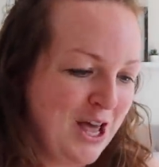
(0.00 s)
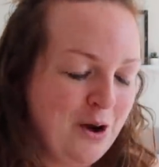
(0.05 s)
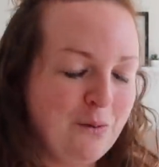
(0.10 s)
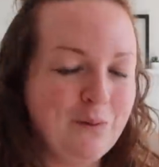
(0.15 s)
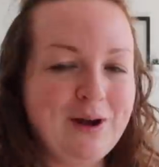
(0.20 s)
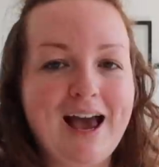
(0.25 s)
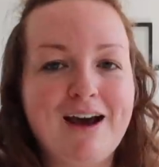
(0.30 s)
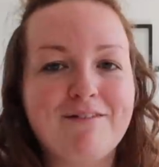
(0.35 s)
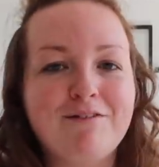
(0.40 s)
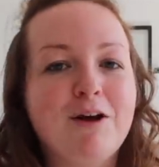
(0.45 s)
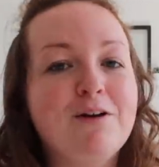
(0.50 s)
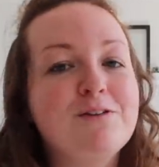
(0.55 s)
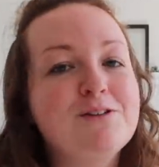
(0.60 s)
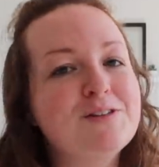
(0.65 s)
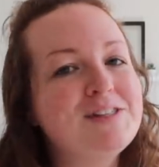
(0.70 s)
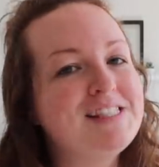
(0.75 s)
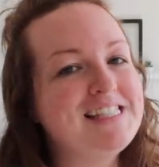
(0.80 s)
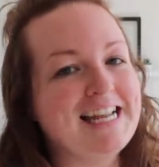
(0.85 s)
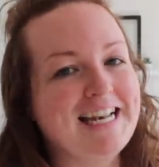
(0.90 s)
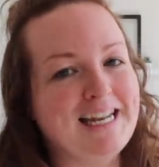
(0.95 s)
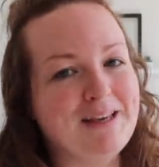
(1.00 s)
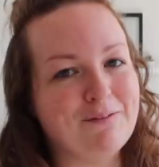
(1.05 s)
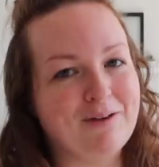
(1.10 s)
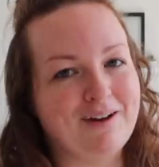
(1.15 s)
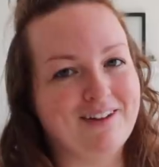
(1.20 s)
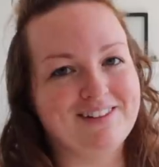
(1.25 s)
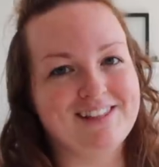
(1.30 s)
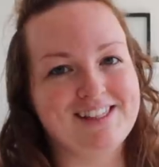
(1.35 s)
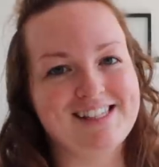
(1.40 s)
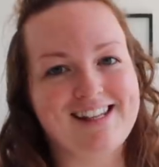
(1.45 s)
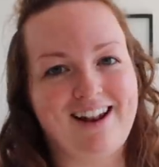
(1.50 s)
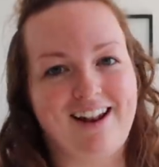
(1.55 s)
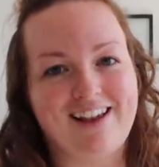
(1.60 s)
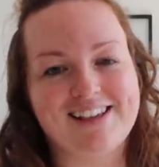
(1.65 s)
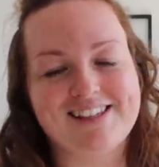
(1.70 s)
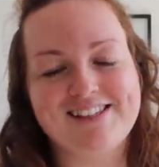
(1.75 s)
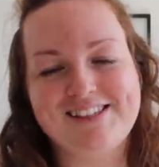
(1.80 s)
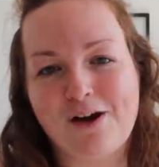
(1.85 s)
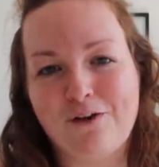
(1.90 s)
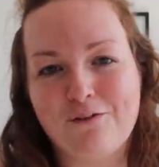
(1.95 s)
We have loads of silly ones, like
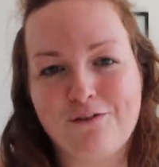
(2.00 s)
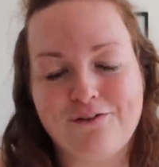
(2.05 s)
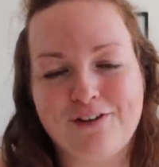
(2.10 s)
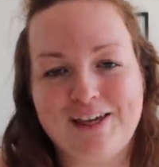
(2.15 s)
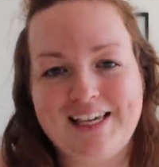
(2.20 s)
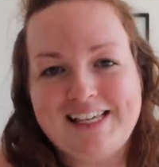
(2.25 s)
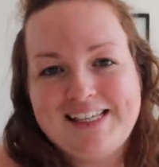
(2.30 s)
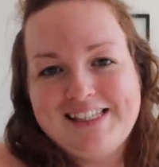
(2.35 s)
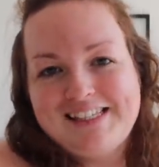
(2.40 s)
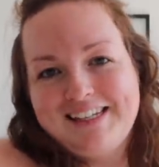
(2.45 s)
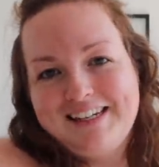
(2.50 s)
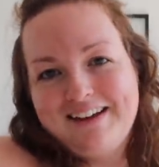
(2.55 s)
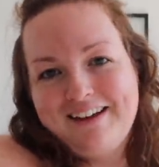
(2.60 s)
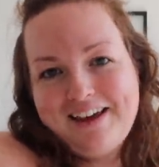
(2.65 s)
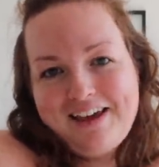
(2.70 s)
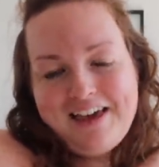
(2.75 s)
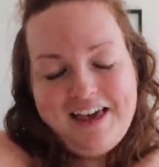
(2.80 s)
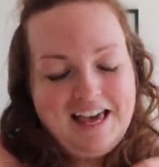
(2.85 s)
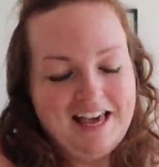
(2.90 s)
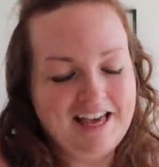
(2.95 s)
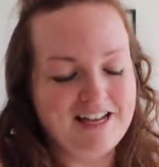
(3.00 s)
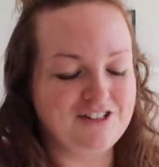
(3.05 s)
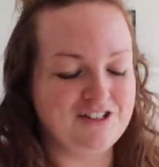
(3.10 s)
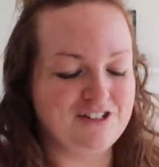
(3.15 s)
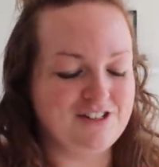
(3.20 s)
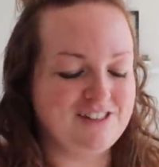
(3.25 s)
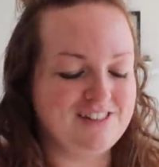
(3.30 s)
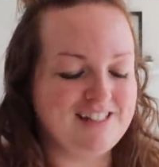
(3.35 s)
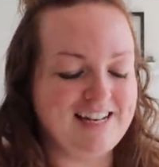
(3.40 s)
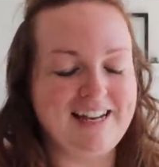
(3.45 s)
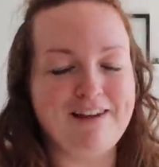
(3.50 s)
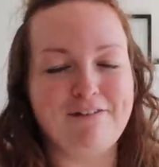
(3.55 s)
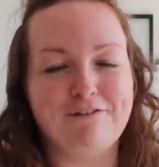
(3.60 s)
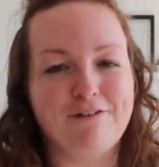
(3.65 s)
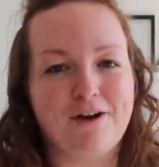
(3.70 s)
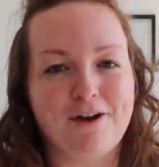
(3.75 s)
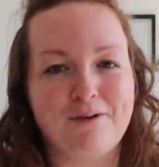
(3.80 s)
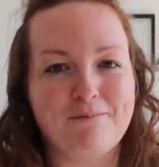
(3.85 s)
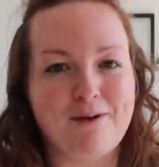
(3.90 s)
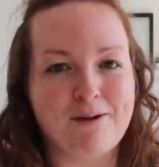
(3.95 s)
selfies and like just silly
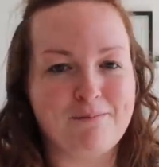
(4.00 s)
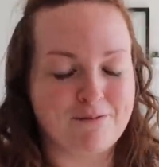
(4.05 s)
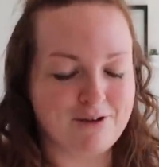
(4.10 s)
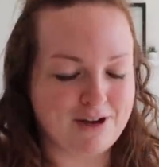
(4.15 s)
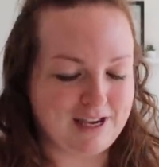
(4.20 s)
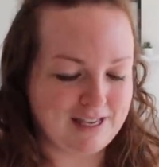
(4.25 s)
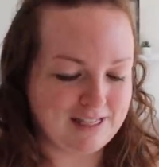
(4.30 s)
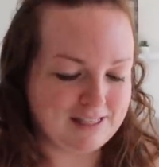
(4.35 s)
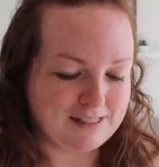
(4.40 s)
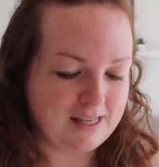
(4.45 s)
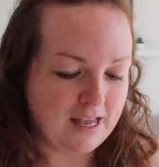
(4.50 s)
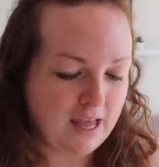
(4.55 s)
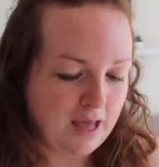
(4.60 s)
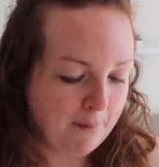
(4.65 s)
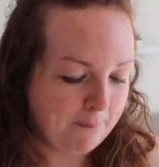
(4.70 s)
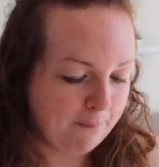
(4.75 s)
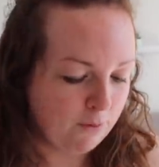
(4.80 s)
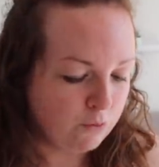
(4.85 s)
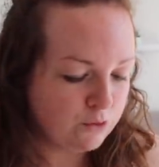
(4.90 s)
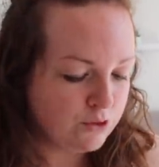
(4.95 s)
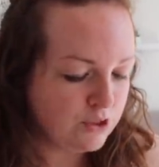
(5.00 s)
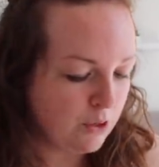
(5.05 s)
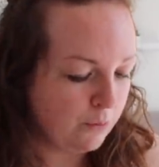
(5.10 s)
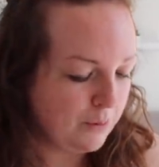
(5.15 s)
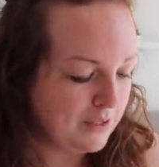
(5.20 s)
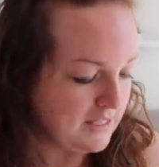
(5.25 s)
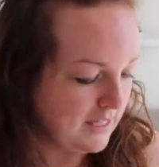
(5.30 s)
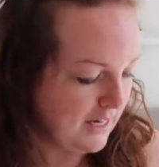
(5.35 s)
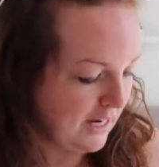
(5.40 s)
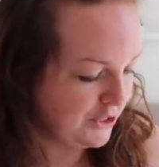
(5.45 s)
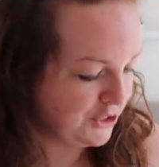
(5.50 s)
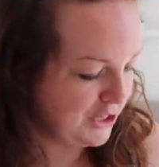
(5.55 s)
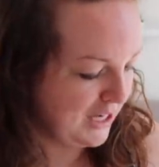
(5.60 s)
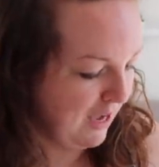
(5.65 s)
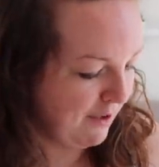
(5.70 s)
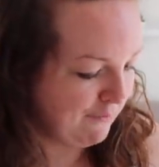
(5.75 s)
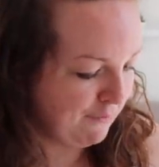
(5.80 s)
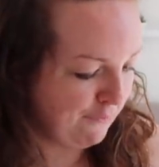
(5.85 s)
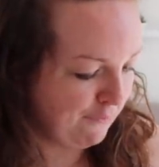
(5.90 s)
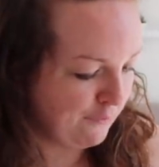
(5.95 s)
fun memories, but also we did actually
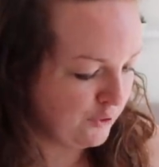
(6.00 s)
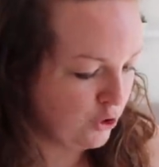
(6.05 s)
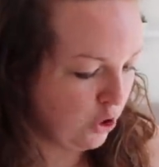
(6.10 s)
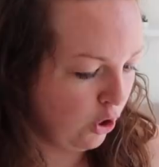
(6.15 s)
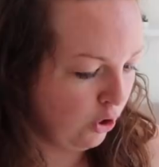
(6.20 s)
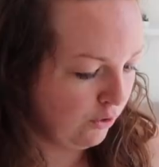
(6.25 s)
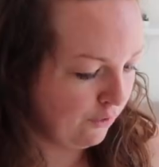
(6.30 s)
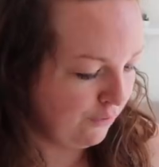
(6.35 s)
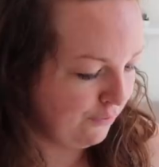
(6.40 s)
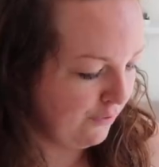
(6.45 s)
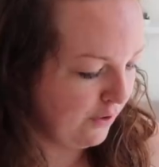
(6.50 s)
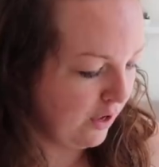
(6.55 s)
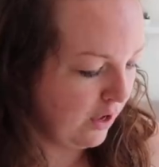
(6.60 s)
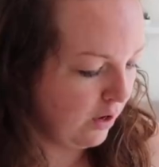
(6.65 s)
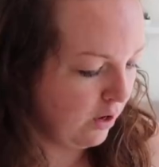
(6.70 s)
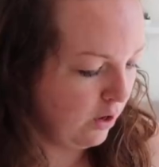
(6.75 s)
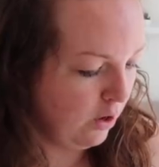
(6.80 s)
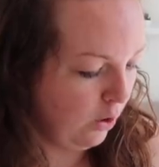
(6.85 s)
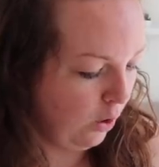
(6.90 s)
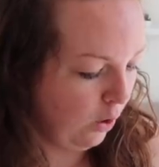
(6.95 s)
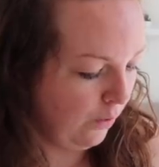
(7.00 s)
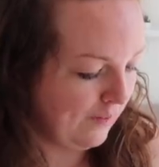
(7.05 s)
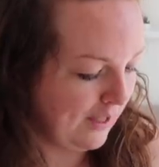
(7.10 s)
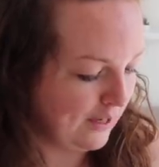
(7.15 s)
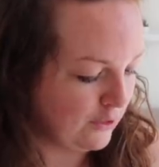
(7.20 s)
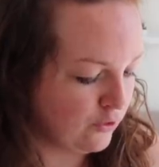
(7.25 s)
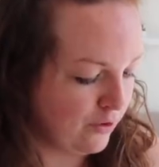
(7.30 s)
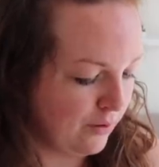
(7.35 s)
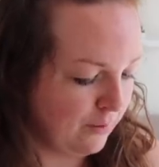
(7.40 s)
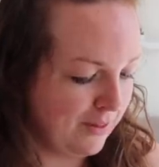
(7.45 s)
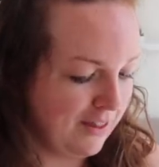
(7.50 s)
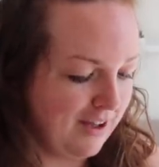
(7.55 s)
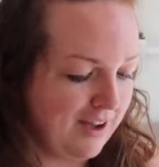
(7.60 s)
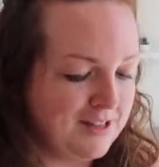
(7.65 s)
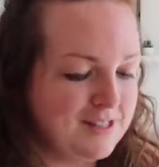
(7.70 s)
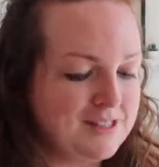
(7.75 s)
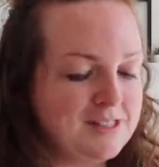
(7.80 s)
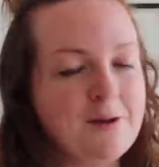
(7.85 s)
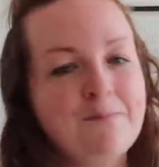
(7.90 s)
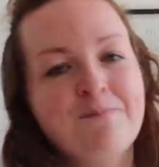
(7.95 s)
have a photographer on that trip with
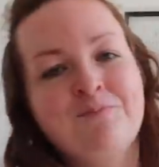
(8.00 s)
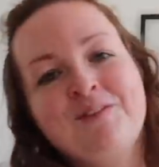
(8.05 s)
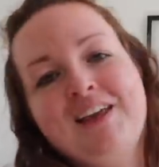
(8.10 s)
us,